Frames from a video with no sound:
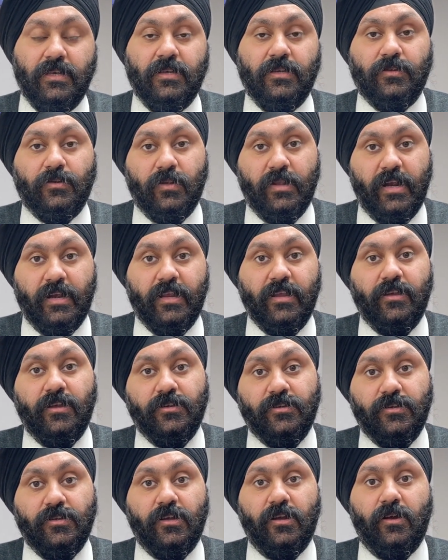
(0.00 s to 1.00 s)
So letting
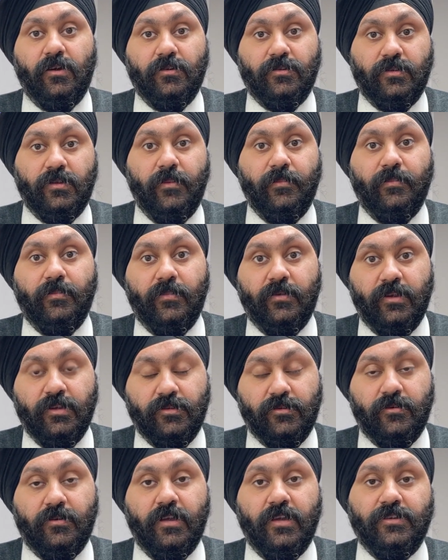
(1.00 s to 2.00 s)
agents some
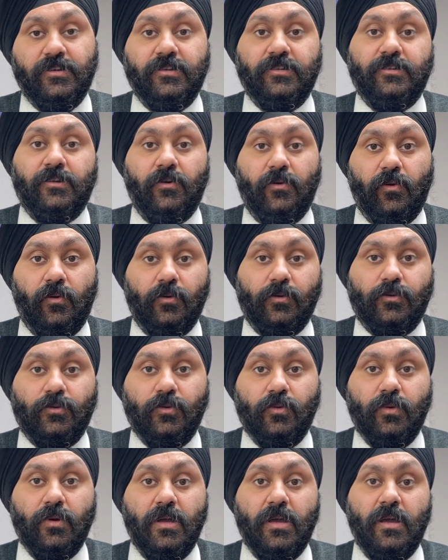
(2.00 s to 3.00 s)
registered agents are
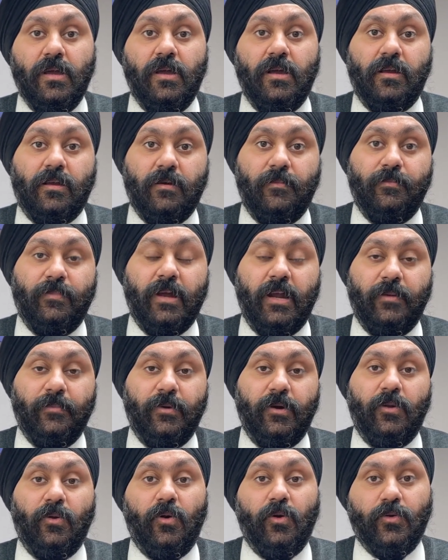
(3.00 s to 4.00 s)
also complied by
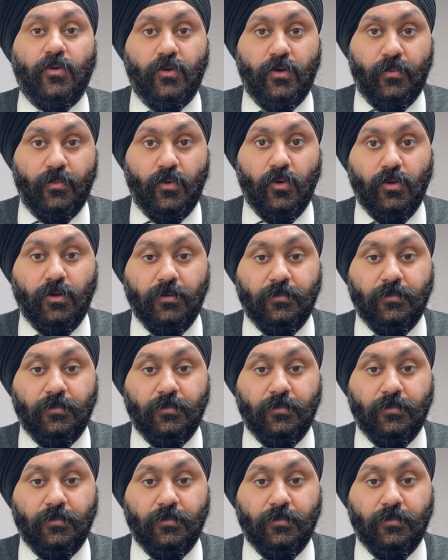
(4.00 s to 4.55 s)
law to report.